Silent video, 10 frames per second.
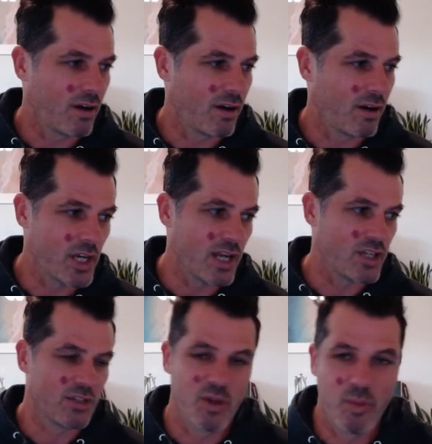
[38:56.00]

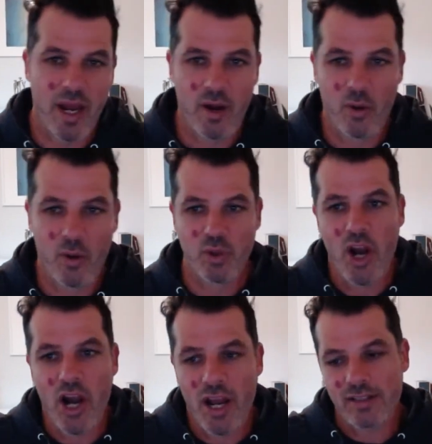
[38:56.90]
congratulations. You're about to launch your
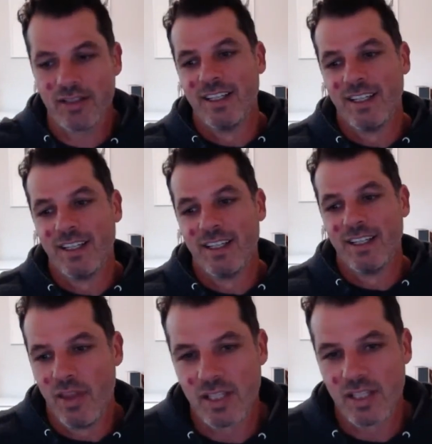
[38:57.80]
product.
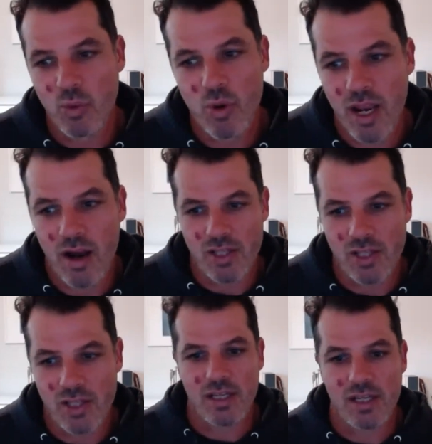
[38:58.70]
This is where,
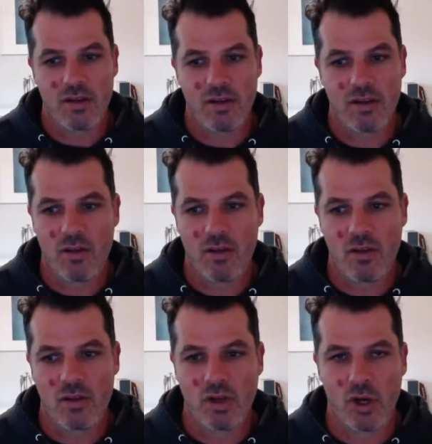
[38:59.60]
honestly,
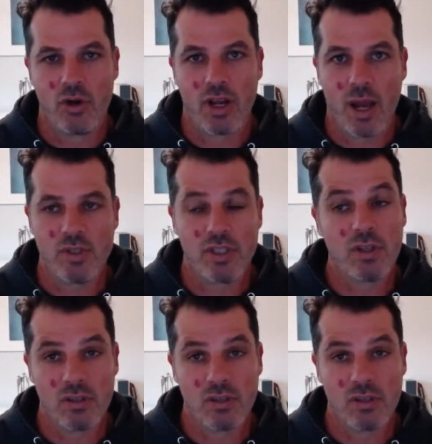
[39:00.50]
Zon Guru comes into